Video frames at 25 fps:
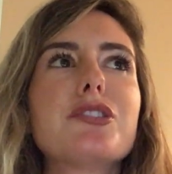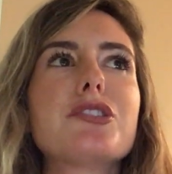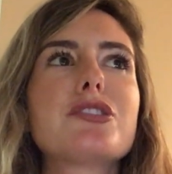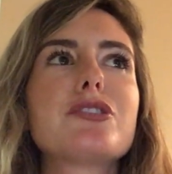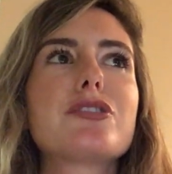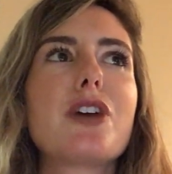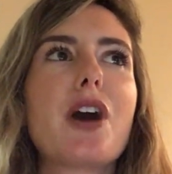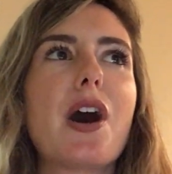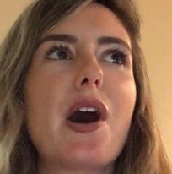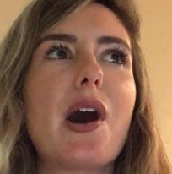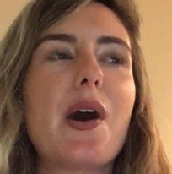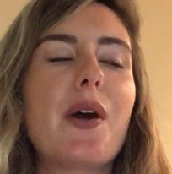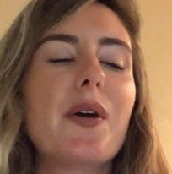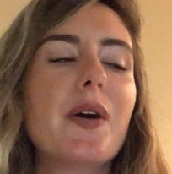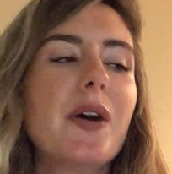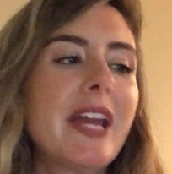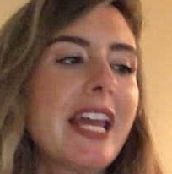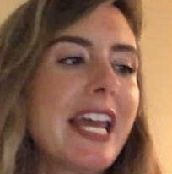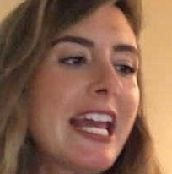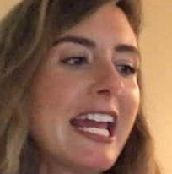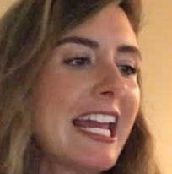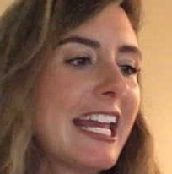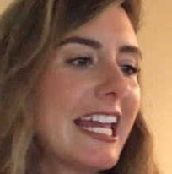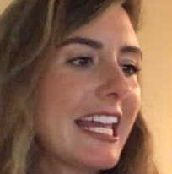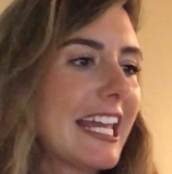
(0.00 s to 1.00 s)
So
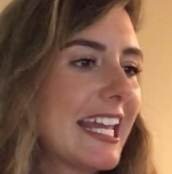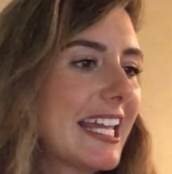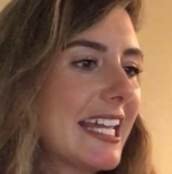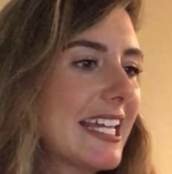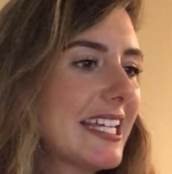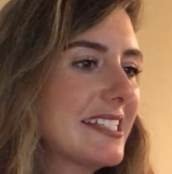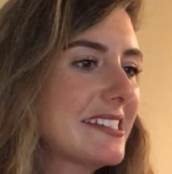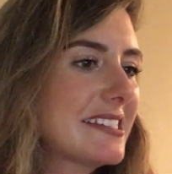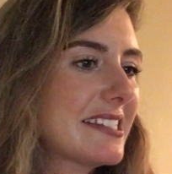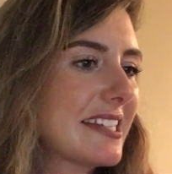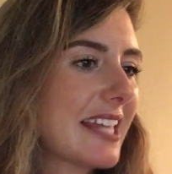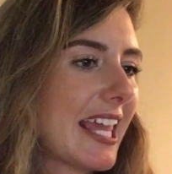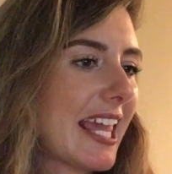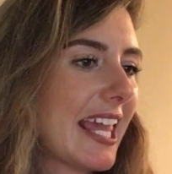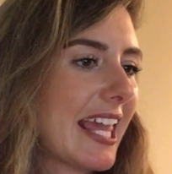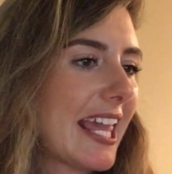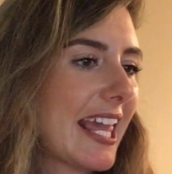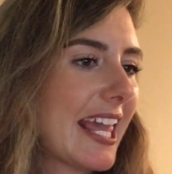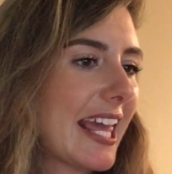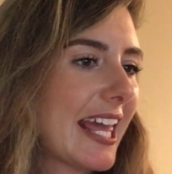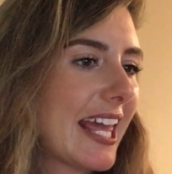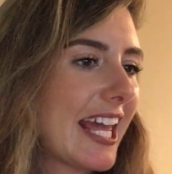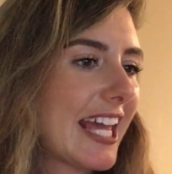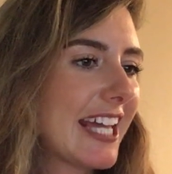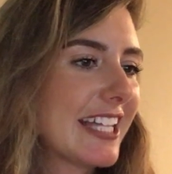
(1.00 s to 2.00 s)
is
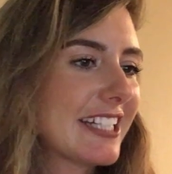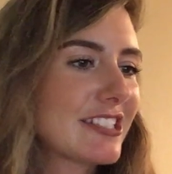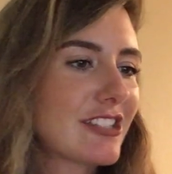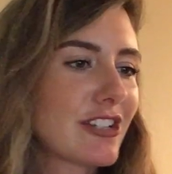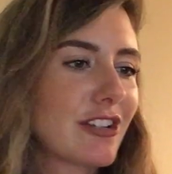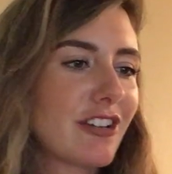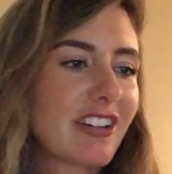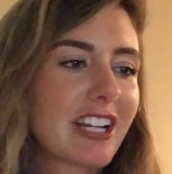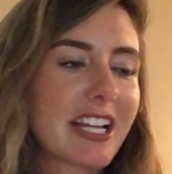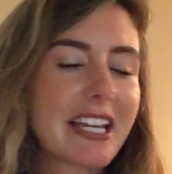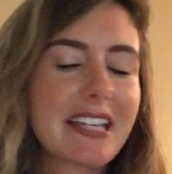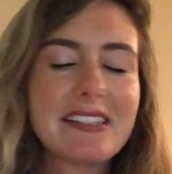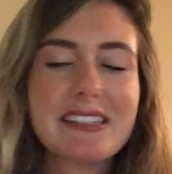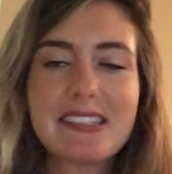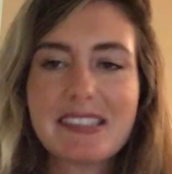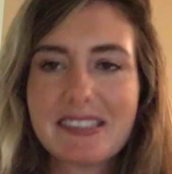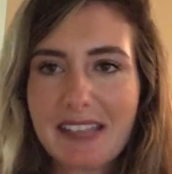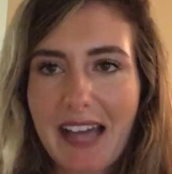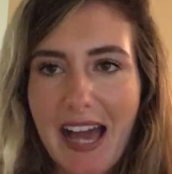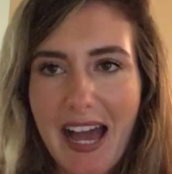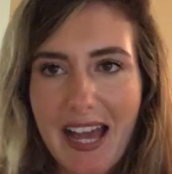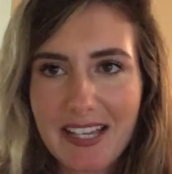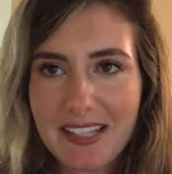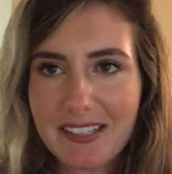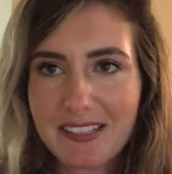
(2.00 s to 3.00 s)
it
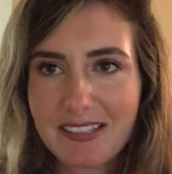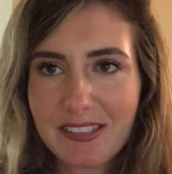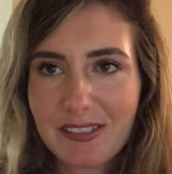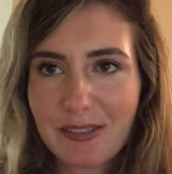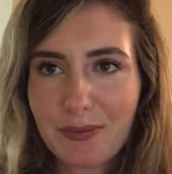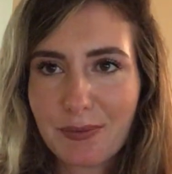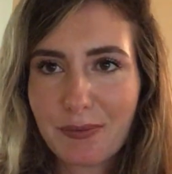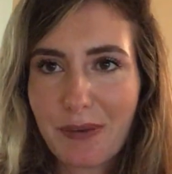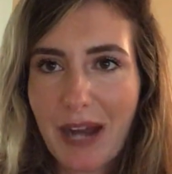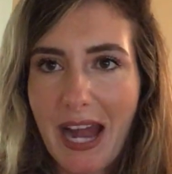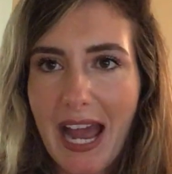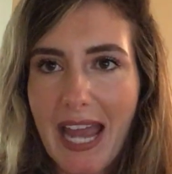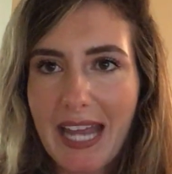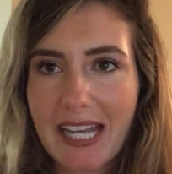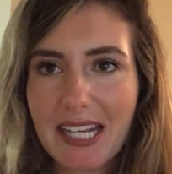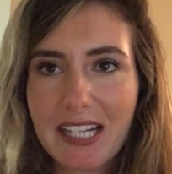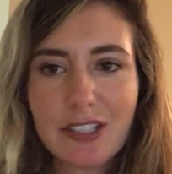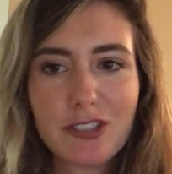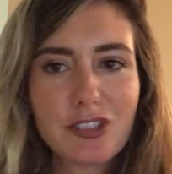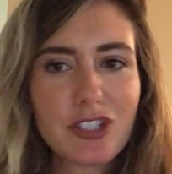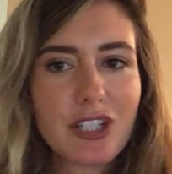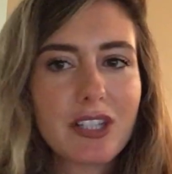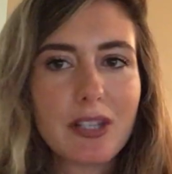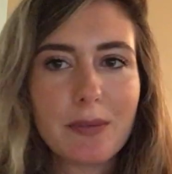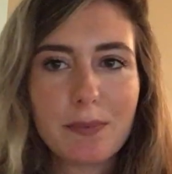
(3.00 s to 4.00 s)
concise, right,
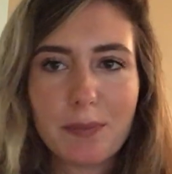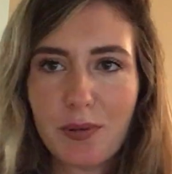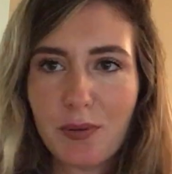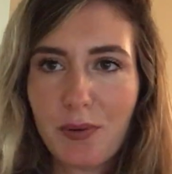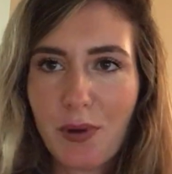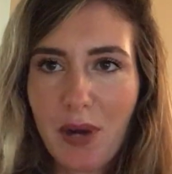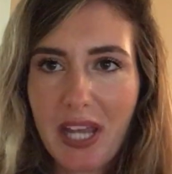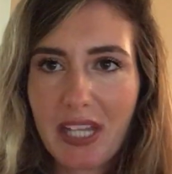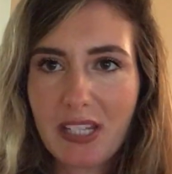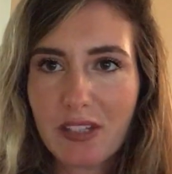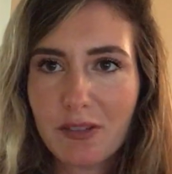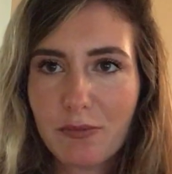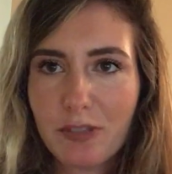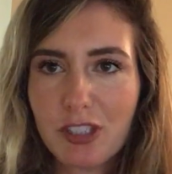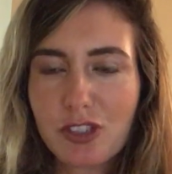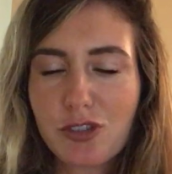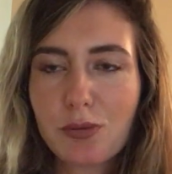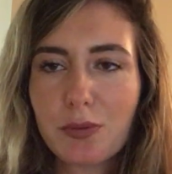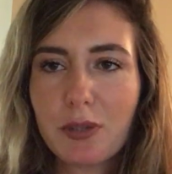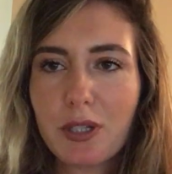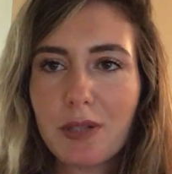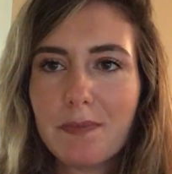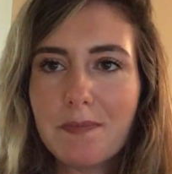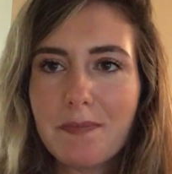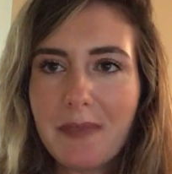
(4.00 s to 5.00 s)
and to the point, which
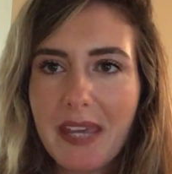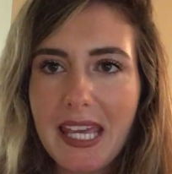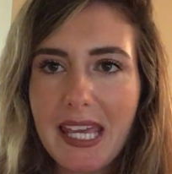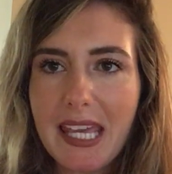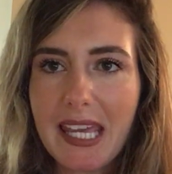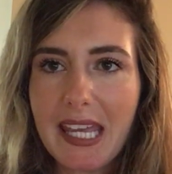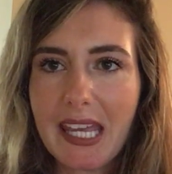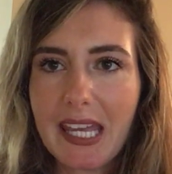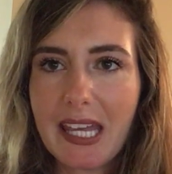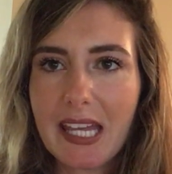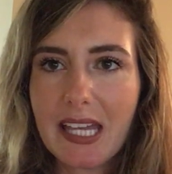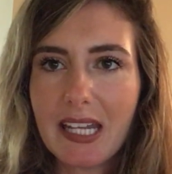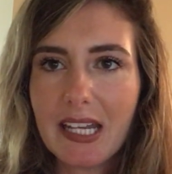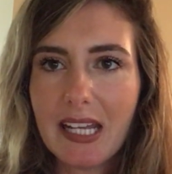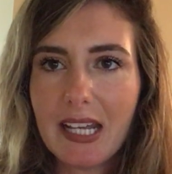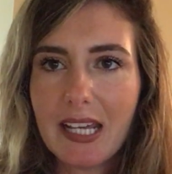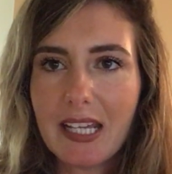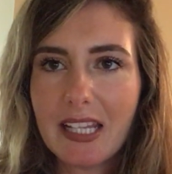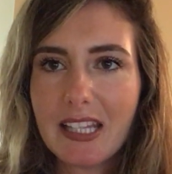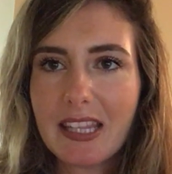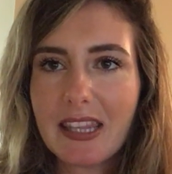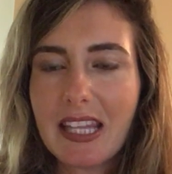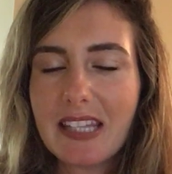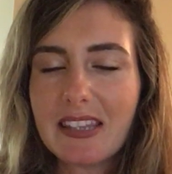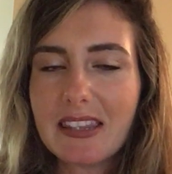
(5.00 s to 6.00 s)
would mean
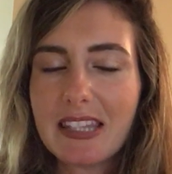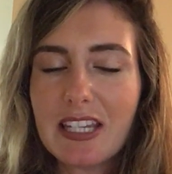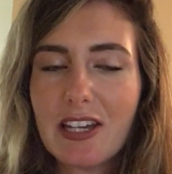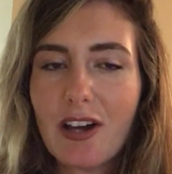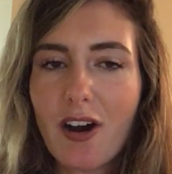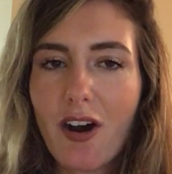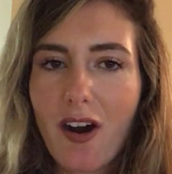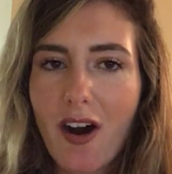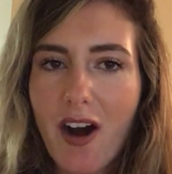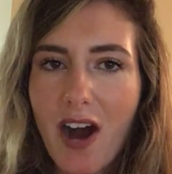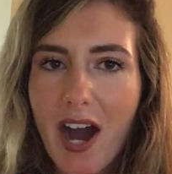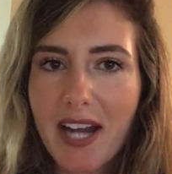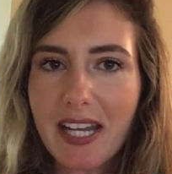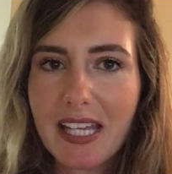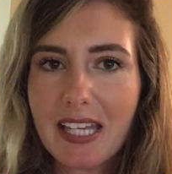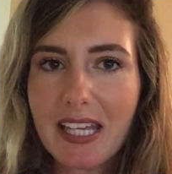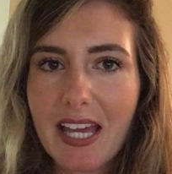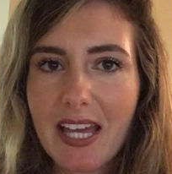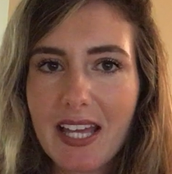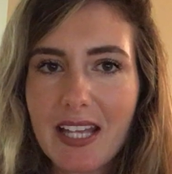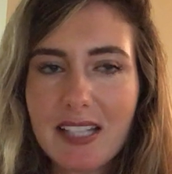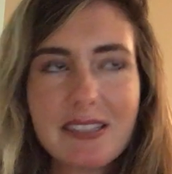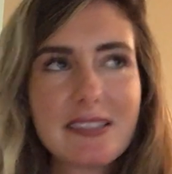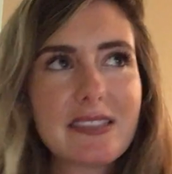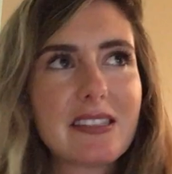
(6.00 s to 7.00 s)
that the
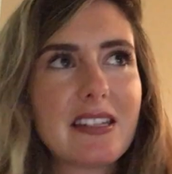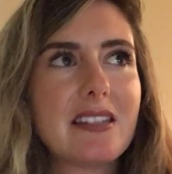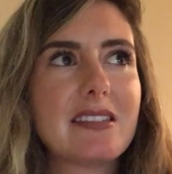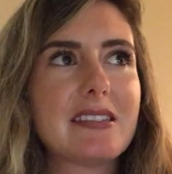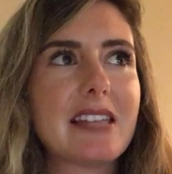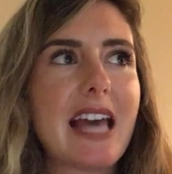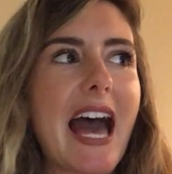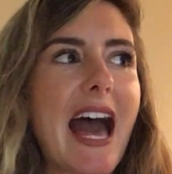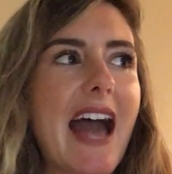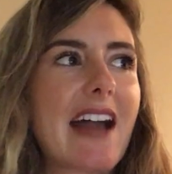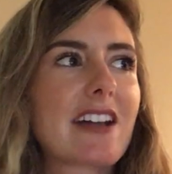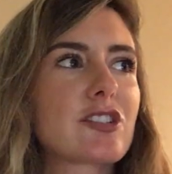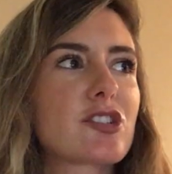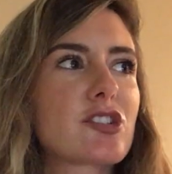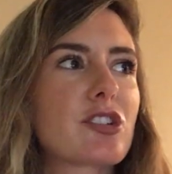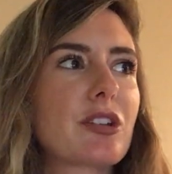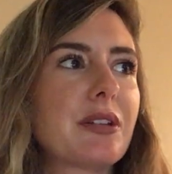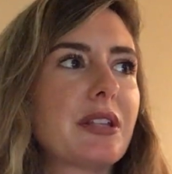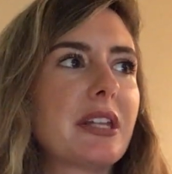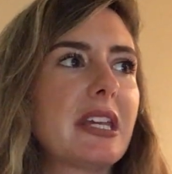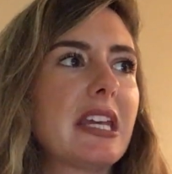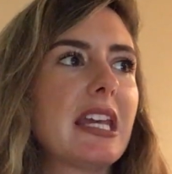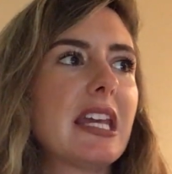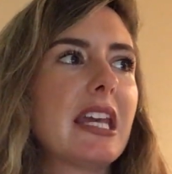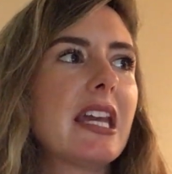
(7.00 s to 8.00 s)
audience is
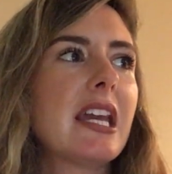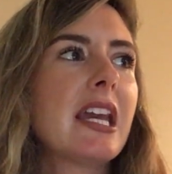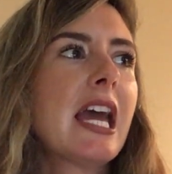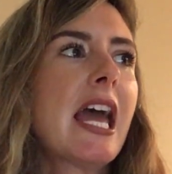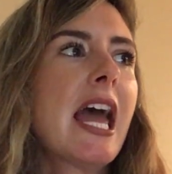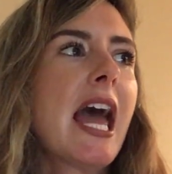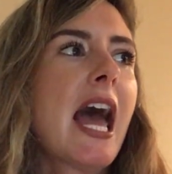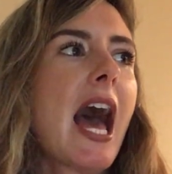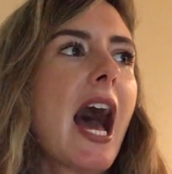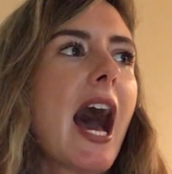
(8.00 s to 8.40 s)
actually